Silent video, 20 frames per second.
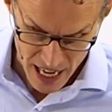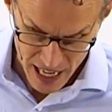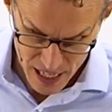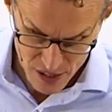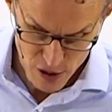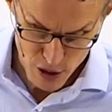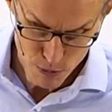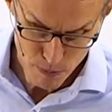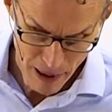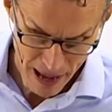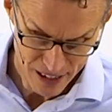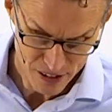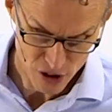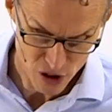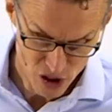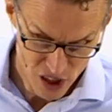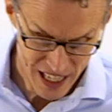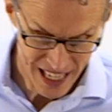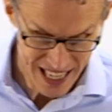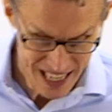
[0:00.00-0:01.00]
in this
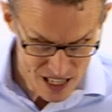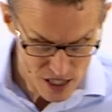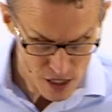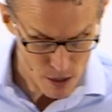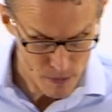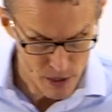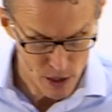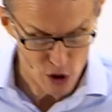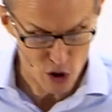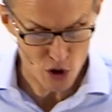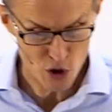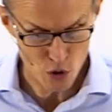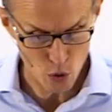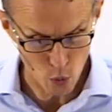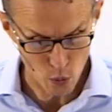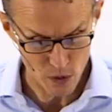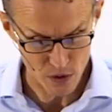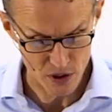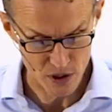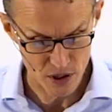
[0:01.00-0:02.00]
passage the intimate
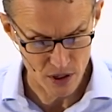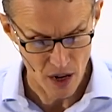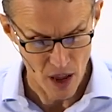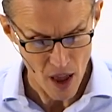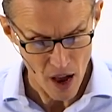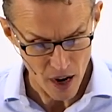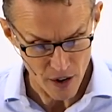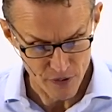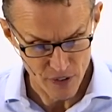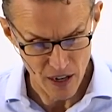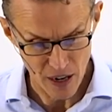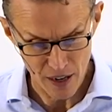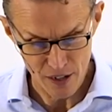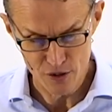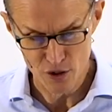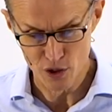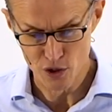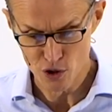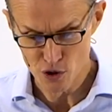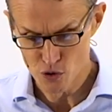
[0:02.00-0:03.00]
source of
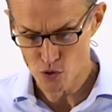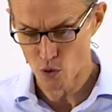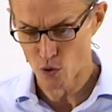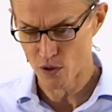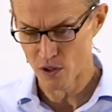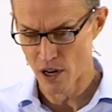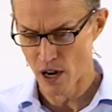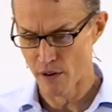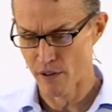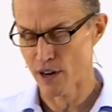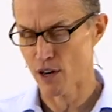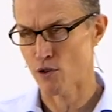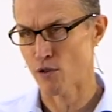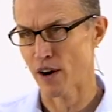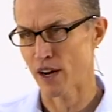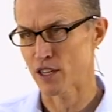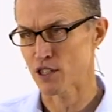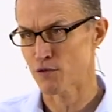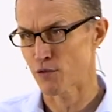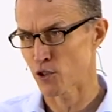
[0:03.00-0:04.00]
God's extraordinary
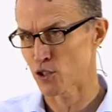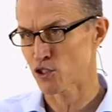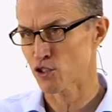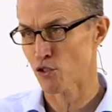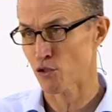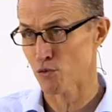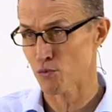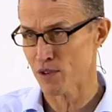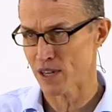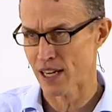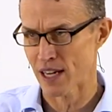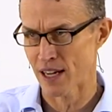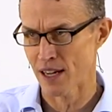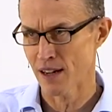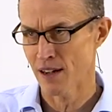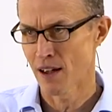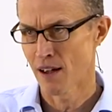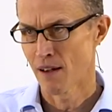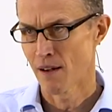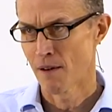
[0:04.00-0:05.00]
grace. Verse
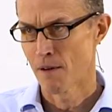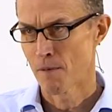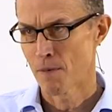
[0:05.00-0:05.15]
3,